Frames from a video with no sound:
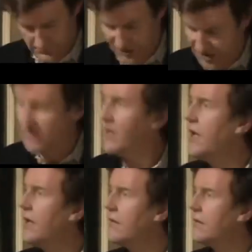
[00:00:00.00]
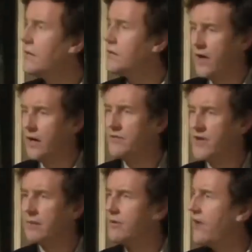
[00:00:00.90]
Certainly. You've heard of
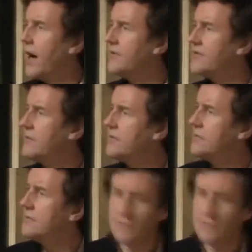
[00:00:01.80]
gentleman farmers, haven't you?